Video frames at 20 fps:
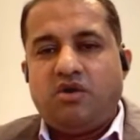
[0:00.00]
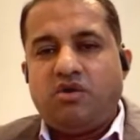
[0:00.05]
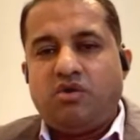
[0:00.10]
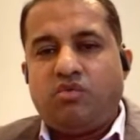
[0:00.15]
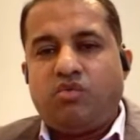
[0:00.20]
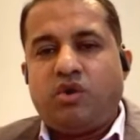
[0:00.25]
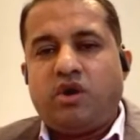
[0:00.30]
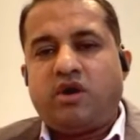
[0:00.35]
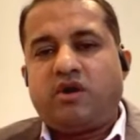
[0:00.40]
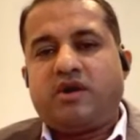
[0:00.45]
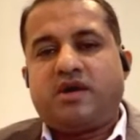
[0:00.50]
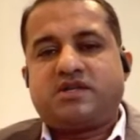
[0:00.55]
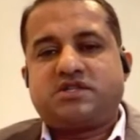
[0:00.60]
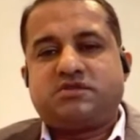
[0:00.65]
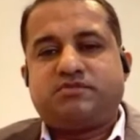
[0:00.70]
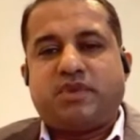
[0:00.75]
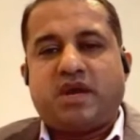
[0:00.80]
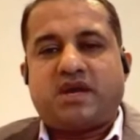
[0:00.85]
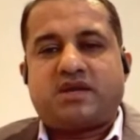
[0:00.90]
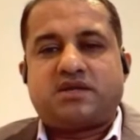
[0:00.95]
who we're
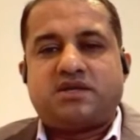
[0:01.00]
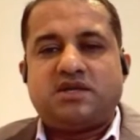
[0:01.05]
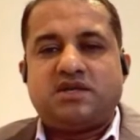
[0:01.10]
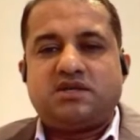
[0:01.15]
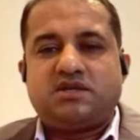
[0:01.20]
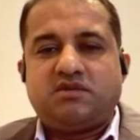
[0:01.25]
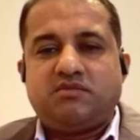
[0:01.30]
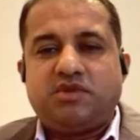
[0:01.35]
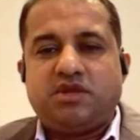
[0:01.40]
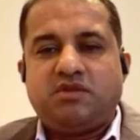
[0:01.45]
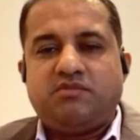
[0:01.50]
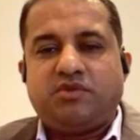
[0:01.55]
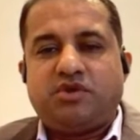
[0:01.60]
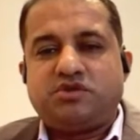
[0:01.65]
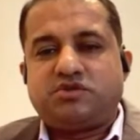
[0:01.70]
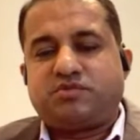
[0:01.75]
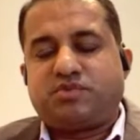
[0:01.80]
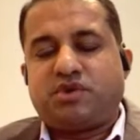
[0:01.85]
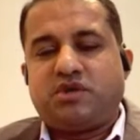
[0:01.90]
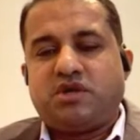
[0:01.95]
expecting to be the
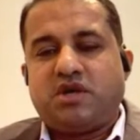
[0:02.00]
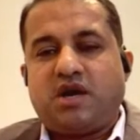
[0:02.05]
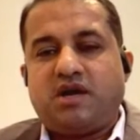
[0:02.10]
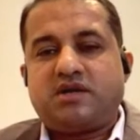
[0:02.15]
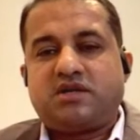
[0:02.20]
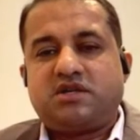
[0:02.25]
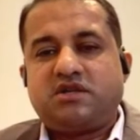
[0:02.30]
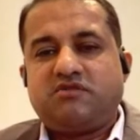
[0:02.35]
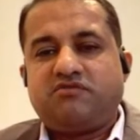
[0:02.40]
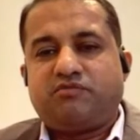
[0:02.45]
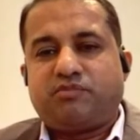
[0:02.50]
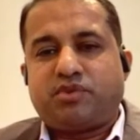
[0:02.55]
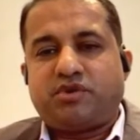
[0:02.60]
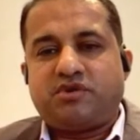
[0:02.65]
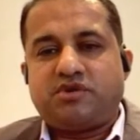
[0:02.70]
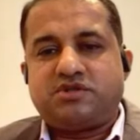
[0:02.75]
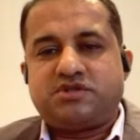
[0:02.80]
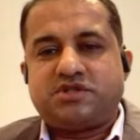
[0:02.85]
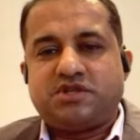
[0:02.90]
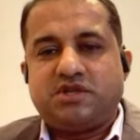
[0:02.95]
most productive
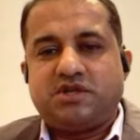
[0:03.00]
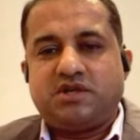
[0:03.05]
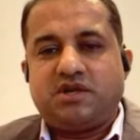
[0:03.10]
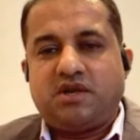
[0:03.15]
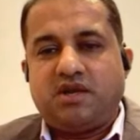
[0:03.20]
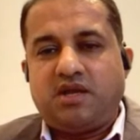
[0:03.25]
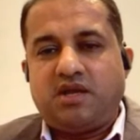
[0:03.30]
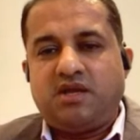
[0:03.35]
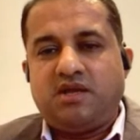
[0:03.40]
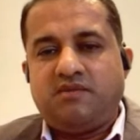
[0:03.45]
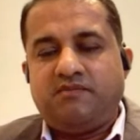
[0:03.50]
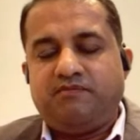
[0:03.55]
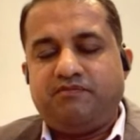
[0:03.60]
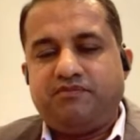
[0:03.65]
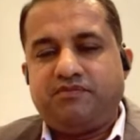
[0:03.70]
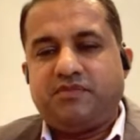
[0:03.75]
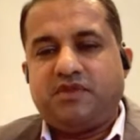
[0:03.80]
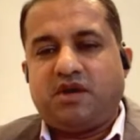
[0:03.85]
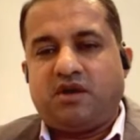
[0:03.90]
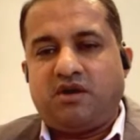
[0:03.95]
person in
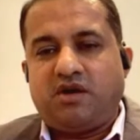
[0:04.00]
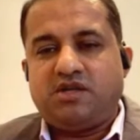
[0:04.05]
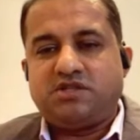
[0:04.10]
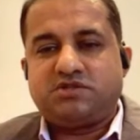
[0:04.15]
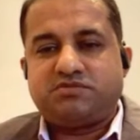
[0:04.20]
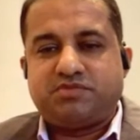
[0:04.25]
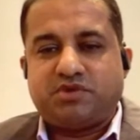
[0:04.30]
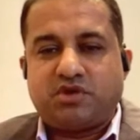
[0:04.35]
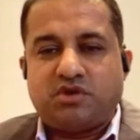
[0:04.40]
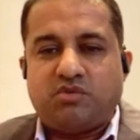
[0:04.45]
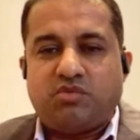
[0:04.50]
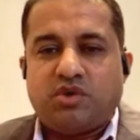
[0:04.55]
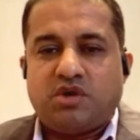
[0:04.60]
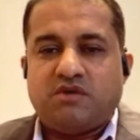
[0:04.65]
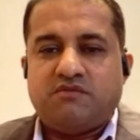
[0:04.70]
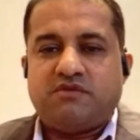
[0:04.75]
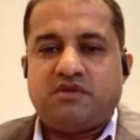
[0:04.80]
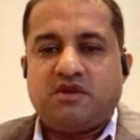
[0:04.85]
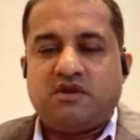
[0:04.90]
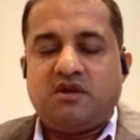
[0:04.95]
the hospital, one
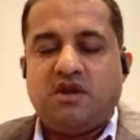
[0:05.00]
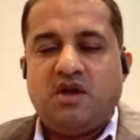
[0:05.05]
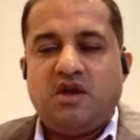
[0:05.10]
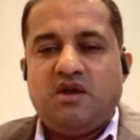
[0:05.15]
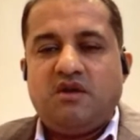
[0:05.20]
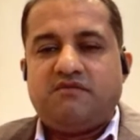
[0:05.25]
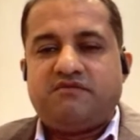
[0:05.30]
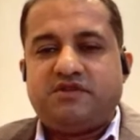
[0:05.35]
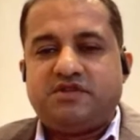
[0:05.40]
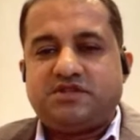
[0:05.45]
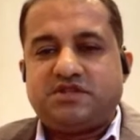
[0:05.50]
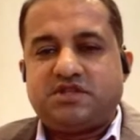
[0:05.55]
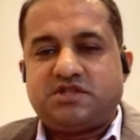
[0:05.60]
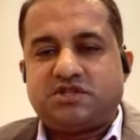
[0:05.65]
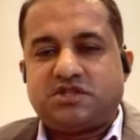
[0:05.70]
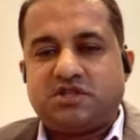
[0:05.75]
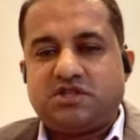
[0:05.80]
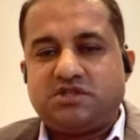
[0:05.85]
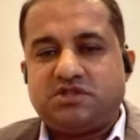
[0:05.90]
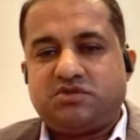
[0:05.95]
of the
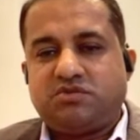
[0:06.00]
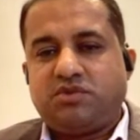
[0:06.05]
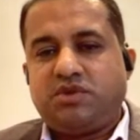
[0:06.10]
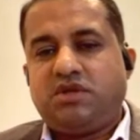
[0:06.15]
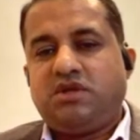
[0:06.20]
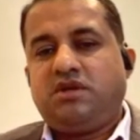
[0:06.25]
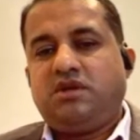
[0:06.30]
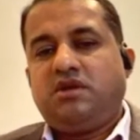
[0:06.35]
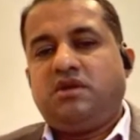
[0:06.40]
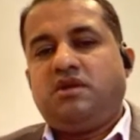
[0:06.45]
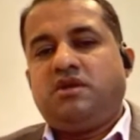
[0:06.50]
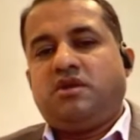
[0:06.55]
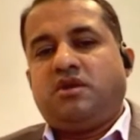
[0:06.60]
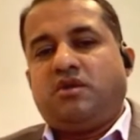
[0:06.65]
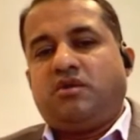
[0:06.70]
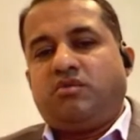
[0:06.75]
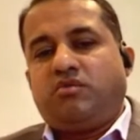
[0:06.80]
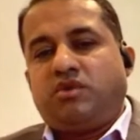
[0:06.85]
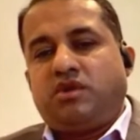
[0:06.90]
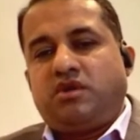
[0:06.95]
physicians,
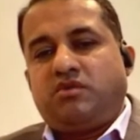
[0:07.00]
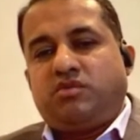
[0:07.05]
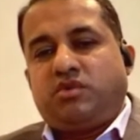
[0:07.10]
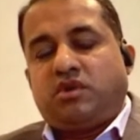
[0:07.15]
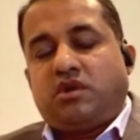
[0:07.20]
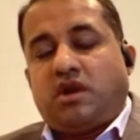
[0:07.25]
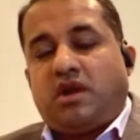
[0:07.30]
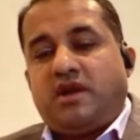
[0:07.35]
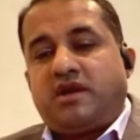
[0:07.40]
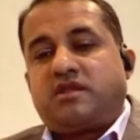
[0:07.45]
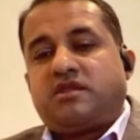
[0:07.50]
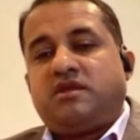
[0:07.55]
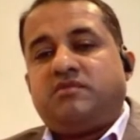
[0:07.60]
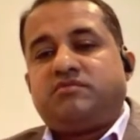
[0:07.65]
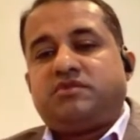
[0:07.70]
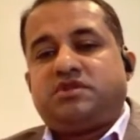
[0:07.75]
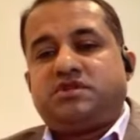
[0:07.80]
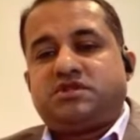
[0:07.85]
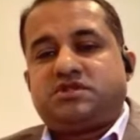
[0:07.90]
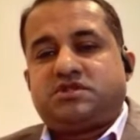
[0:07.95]
we would like
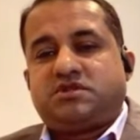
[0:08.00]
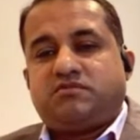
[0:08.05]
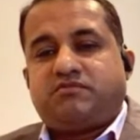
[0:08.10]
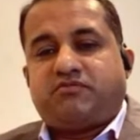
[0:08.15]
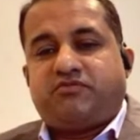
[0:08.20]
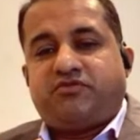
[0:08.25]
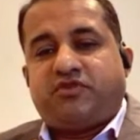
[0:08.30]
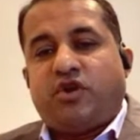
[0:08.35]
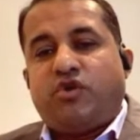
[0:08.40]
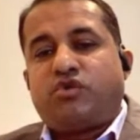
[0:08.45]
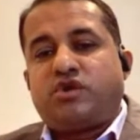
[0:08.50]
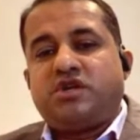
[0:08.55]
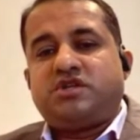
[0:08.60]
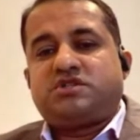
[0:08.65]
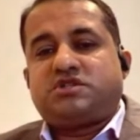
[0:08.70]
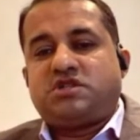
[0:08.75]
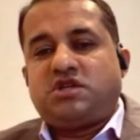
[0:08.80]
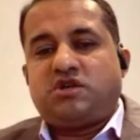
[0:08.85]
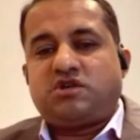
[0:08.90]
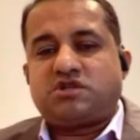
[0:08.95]
them to
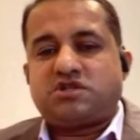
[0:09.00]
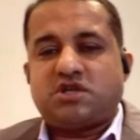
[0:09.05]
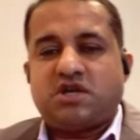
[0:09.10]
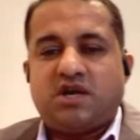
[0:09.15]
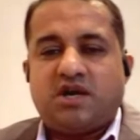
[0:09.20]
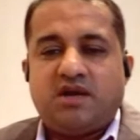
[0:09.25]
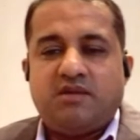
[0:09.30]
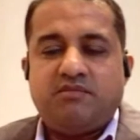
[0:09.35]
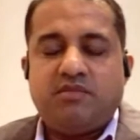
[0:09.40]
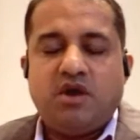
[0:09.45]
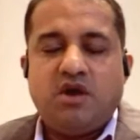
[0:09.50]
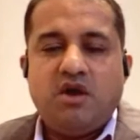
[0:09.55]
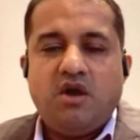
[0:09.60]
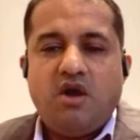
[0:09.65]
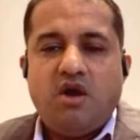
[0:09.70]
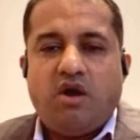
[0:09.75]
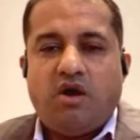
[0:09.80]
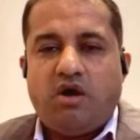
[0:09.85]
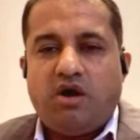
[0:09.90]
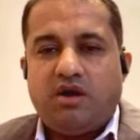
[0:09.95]
focus their time
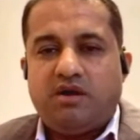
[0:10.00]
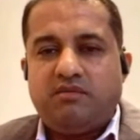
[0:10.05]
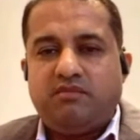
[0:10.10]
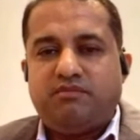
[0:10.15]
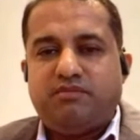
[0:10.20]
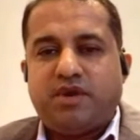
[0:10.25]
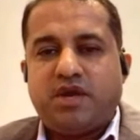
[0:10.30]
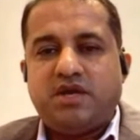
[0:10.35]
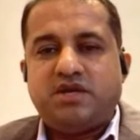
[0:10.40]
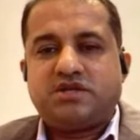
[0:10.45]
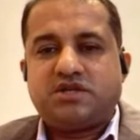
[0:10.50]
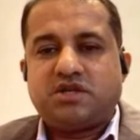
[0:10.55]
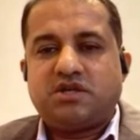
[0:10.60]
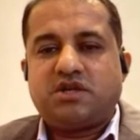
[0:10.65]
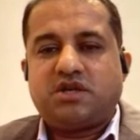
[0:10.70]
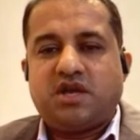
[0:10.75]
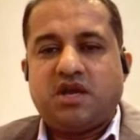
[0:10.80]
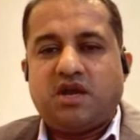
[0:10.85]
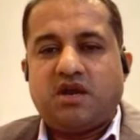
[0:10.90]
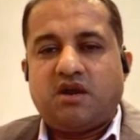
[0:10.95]
on
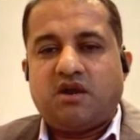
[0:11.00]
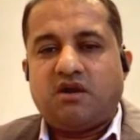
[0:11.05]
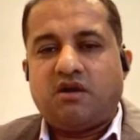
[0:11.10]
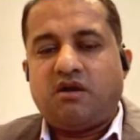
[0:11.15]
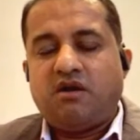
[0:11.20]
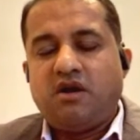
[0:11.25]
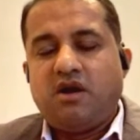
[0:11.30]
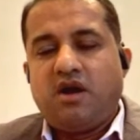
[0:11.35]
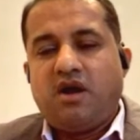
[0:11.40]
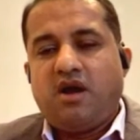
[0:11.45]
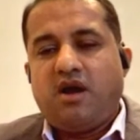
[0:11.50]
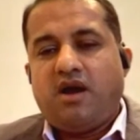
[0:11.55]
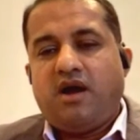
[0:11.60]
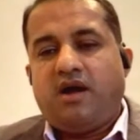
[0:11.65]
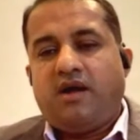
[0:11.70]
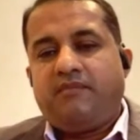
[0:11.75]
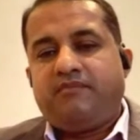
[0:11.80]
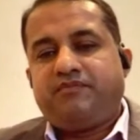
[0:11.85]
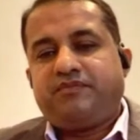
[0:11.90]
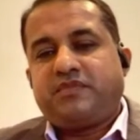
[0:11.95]
patient care,
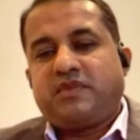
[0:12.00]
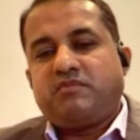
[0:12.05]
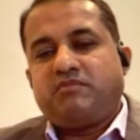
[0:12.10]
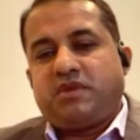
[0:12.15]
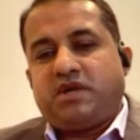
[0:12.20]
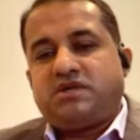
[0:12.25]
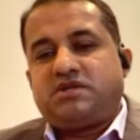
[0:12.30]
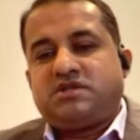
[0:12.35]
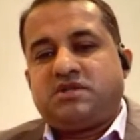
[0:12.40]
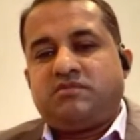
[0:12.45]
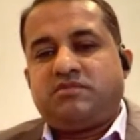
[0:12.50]
but